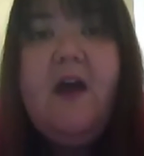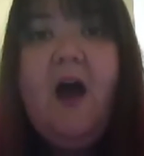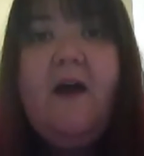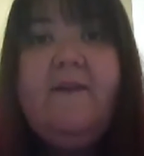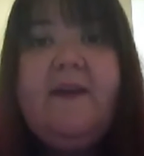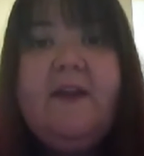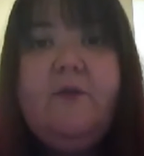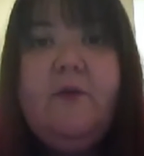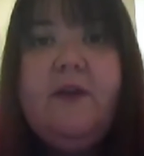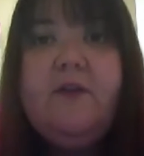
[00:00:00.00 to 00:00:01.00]
The
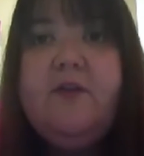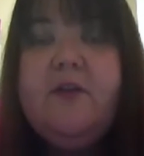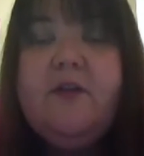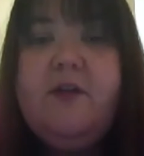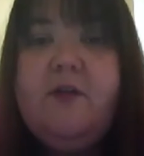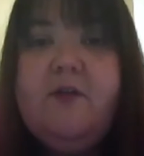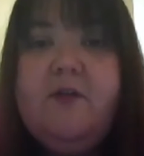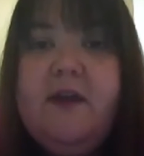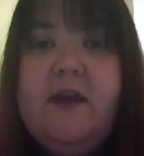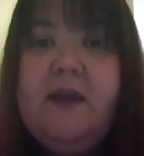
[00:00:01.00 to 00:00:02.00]
next one is
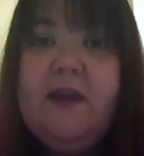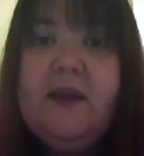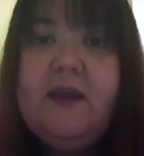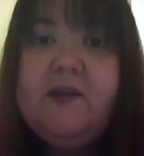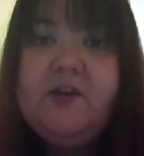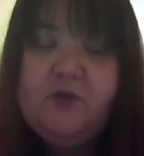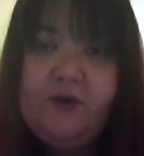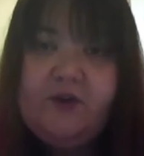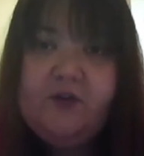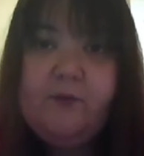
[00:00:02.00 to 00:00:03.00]
using in
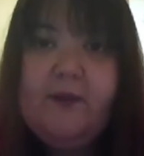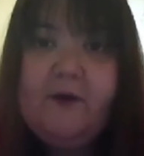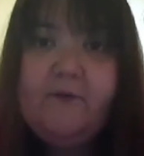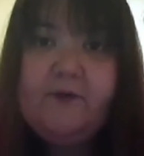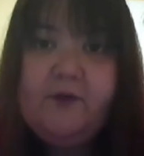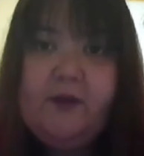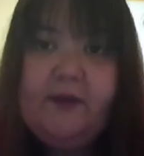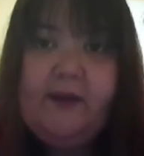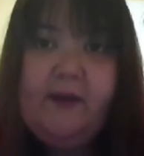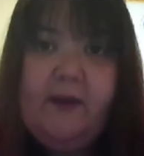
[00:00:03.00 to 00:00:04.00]
situations that are
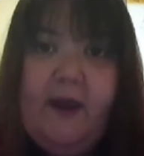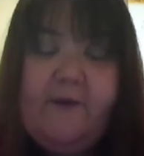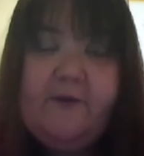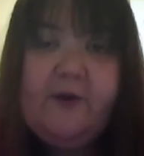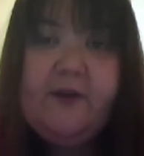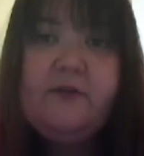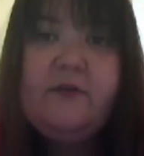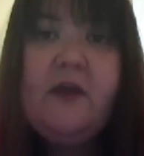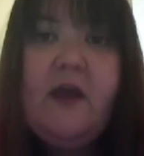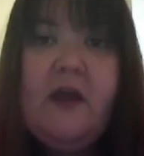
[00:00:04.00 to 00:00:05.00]
physically hazardous.
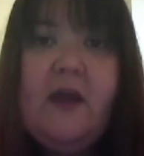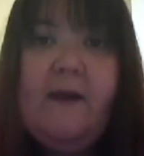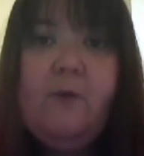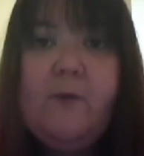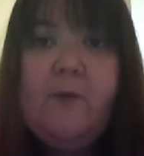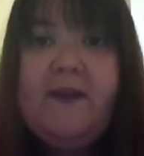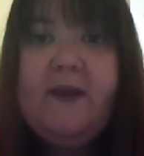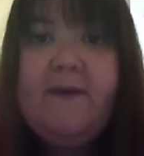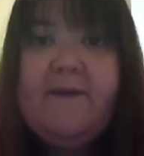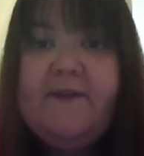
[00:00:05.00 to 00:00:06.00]
And when we think
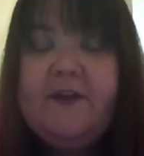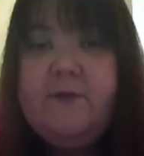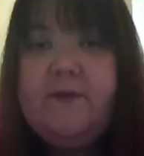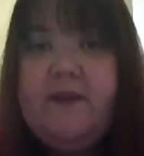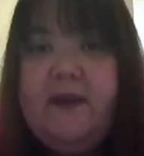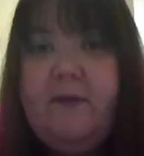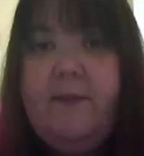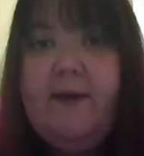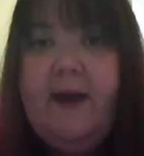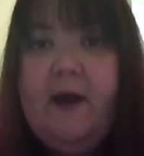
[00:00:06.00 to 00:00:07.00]
about this, we think
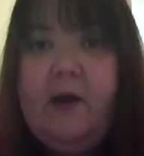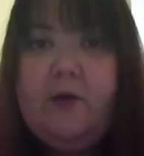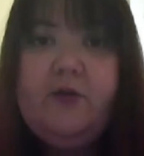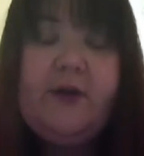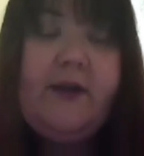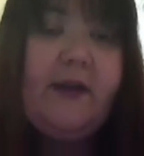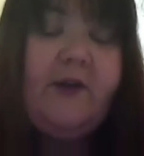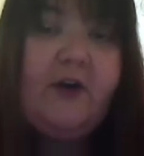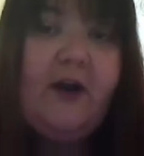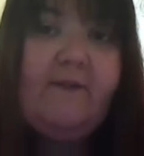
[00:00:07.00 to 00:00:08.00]
about drinking
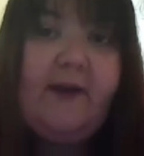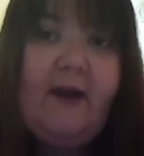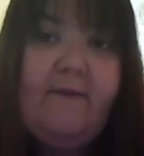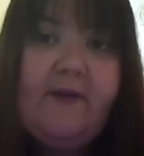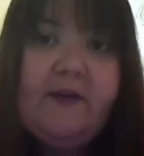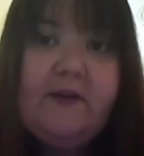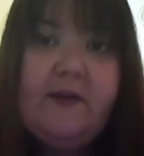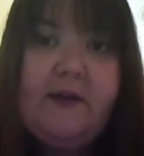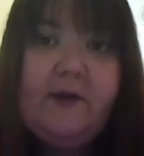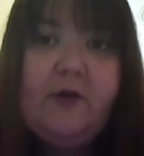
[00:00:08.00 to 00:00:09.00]
and driving,
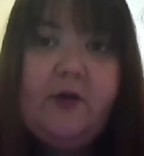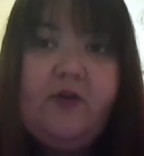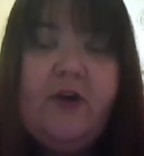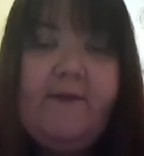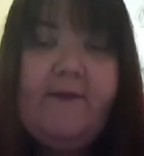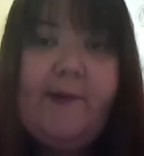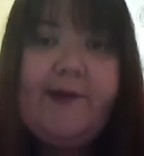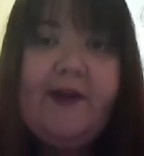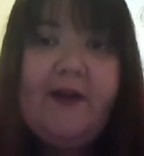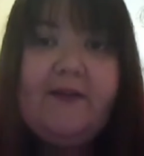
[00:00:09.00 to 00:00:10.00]
obviously, or driving while
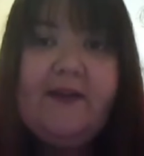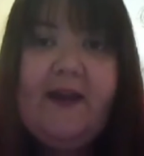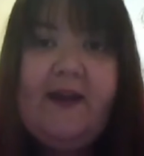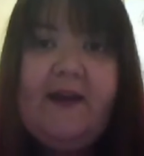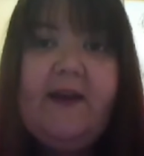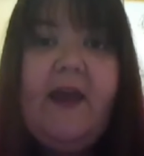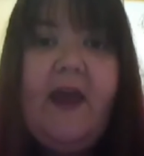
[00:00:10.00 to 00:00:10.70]
intoxicated.